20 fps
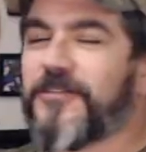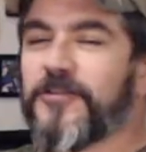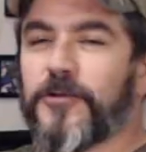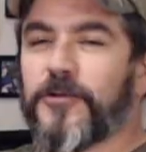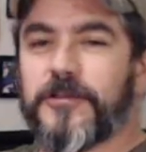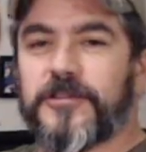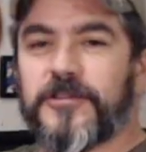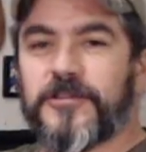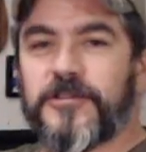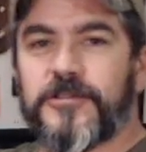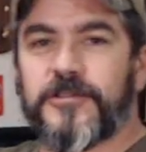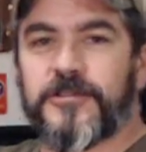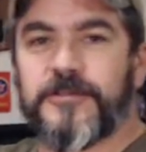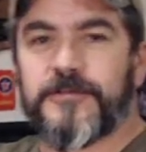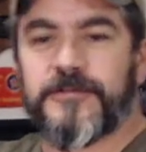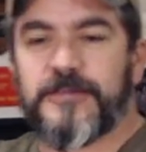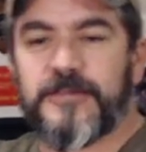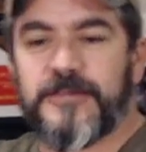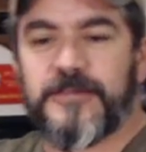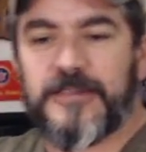Circus.
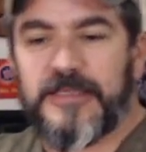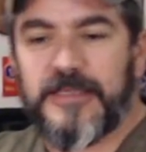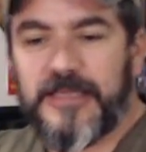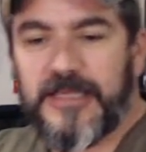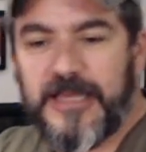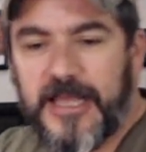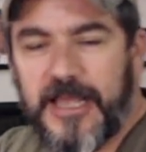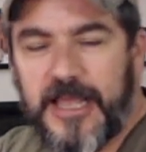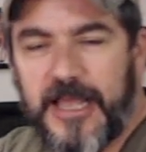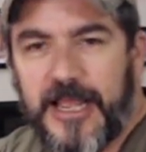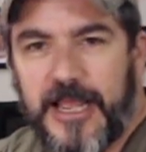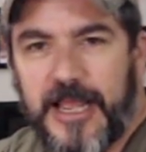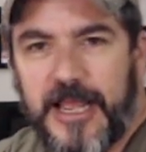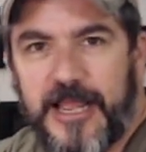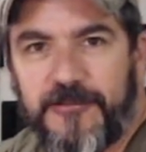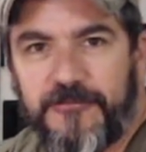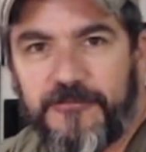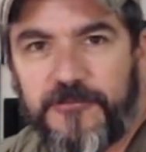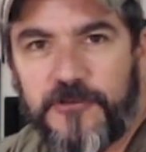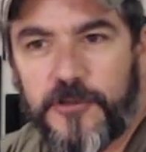
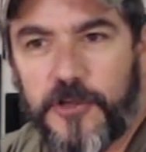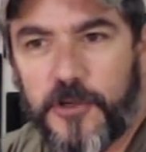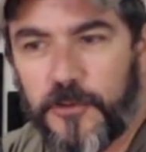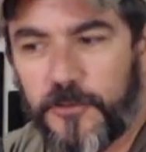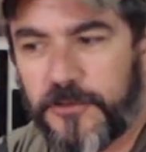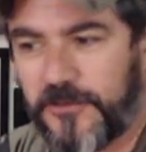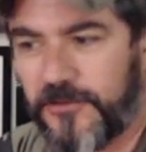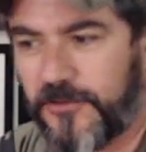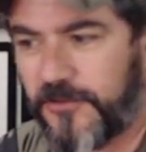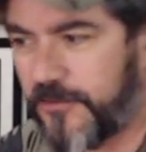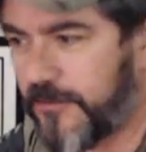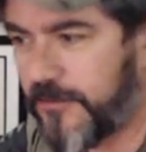If you notice,